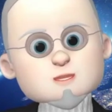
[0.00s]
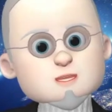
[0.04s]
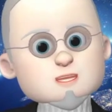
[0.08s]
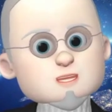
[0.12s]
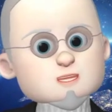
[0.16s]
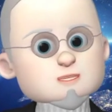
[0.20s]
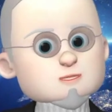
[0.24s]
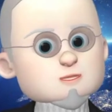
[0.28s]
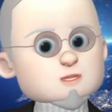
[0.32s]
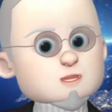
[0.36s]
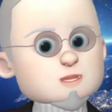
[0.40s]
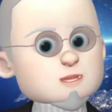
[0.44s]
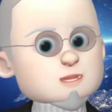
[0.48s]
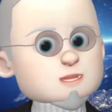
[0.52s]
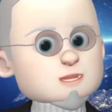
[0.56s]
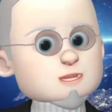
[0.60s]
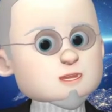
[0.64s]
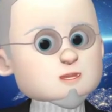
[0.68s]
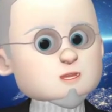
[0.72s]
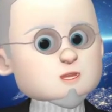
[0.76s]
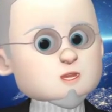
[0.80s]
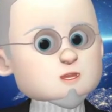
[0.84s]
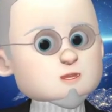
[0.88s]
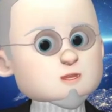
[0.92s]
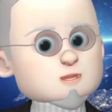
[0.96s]
there a vision you
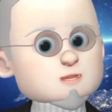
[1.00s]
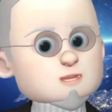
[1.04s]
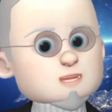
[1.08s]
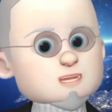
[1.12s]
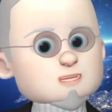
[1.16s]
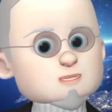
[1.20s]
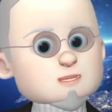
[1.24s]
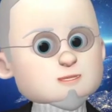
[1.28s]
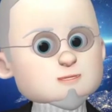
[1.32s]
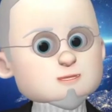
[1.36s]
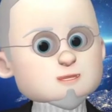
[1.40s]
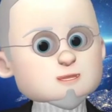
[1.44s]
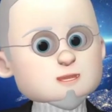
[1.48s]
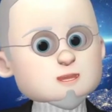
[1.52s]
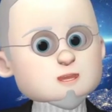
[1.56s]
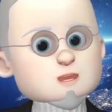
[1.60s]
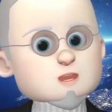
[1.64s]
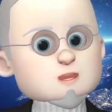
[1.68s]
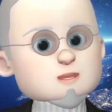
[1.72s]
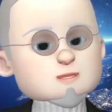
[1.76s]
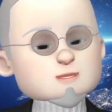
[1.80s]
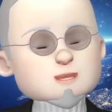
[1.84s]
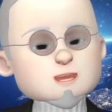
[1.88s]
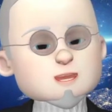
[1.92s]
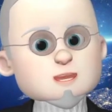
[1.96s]
would love to see filled? A
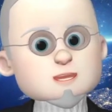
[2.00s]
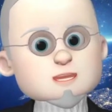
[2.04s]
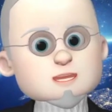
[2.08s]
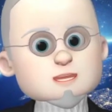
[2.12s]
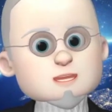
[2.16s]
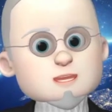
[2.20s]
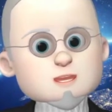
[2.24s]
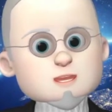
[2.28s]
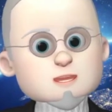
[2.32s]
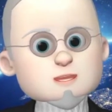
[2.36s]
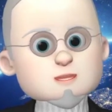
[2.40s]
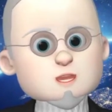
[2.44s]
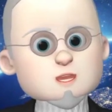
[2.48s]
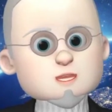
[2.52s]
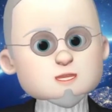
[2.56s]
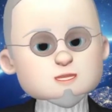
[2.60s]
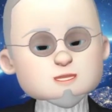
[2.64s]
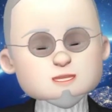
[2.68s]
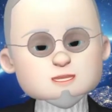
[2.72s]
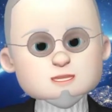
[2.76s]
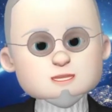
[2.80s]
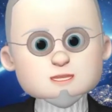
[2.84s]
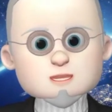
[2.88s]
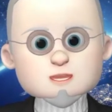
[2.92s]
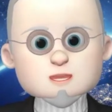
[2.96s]
project that you've had in your
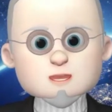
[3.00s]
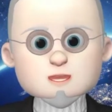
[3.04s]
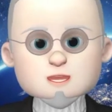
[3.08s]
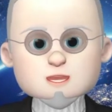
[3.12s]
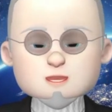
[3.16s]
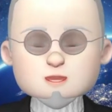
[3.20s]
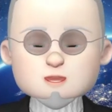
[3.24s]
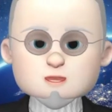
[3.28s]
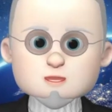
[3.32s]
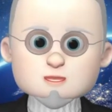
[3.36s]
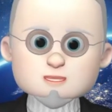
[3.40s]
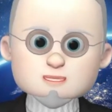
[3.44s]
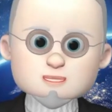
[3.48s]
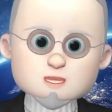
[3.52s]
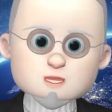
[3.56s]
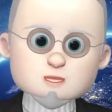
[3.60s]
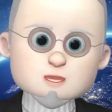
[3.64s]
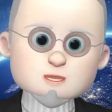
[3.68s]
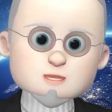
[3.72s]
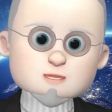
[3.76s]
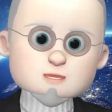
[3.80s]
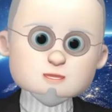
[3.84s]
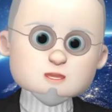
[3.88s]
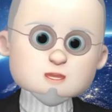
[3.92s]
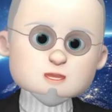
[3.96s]
drawer, you're like, this is it. I
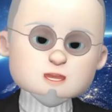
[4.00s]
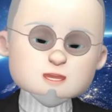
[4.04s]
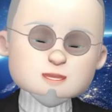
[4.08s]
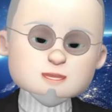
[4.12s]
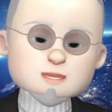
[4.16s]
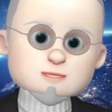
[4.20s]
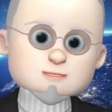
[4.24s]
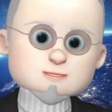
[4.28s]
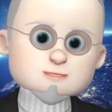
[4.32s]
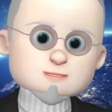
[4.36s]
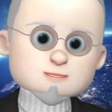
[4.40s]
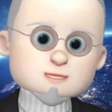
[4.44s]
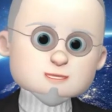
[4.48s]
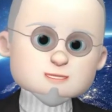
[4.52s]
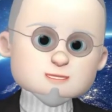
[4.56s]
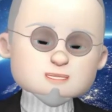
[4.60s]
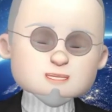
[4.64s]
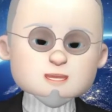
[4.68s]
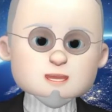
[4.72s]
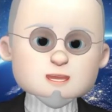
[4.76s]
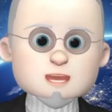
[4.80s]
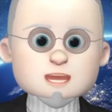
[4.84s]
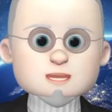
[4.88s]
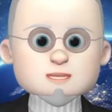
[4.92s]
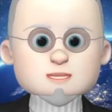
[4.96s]
want to make this is going
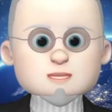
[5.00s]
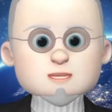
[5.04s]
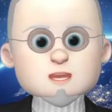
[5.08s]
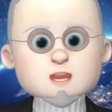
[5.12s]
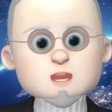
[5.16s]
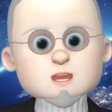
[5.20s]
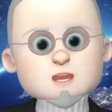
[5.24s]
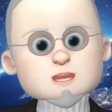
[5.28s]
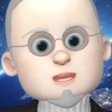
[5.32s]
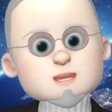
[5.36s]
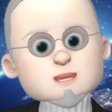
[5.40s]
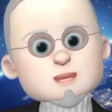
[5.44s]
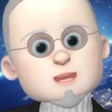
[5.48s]
to happen now.